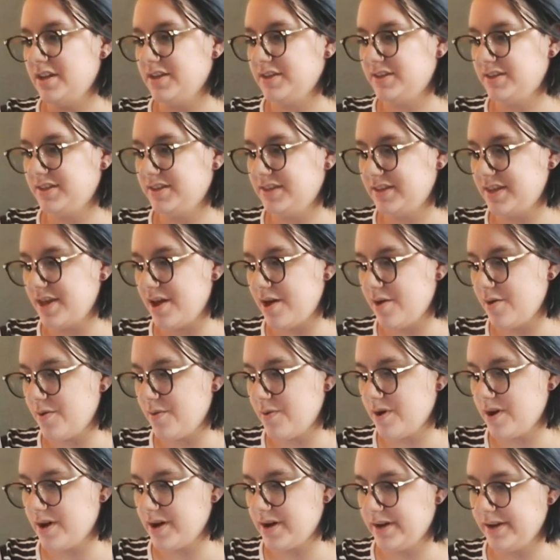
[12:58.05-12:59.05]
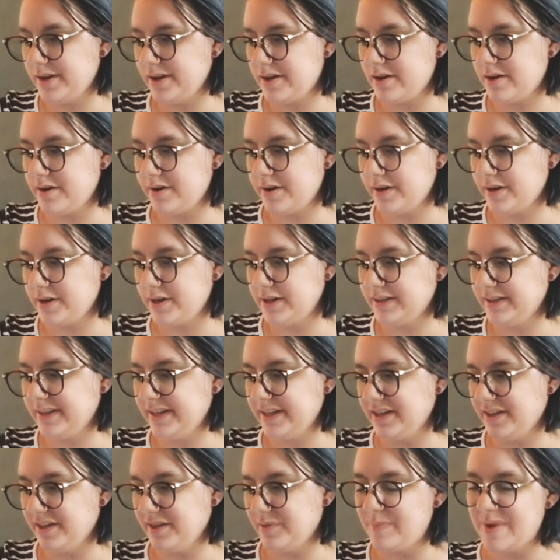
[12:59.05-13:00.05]
So on our
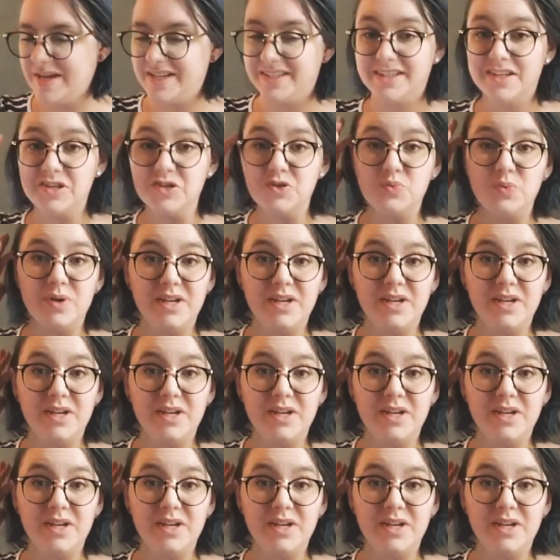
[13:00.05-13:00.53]
little message,